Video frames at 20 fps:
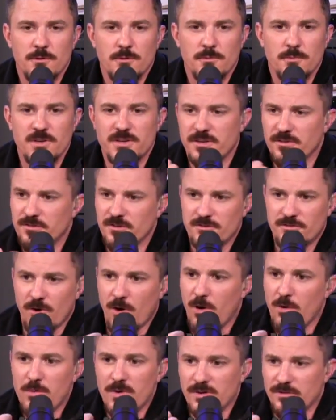Because it's
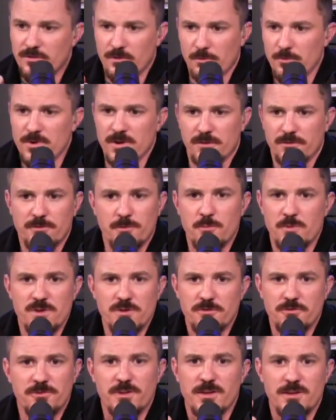always a risk when
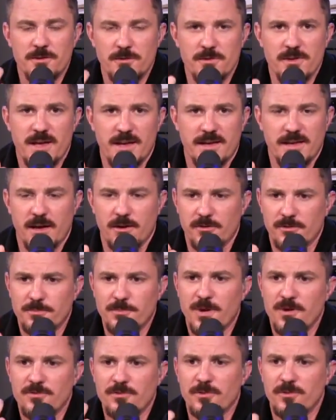you stick your neck out,
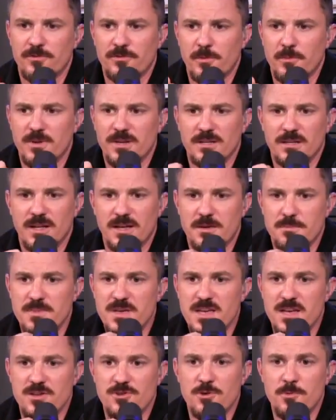especially somebody like
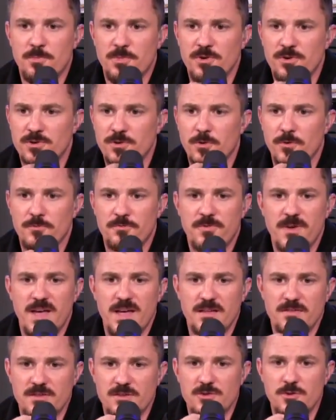me, and you put your
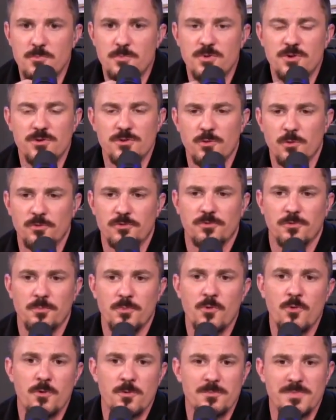faith and you put your
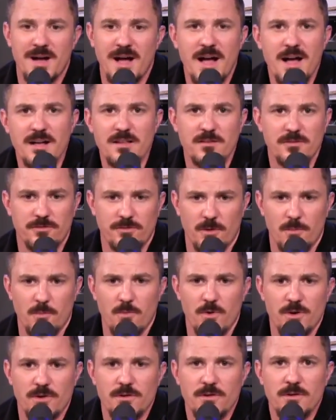support behind
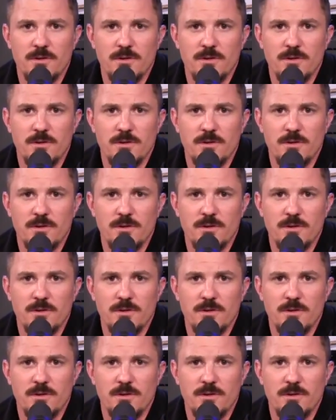someone.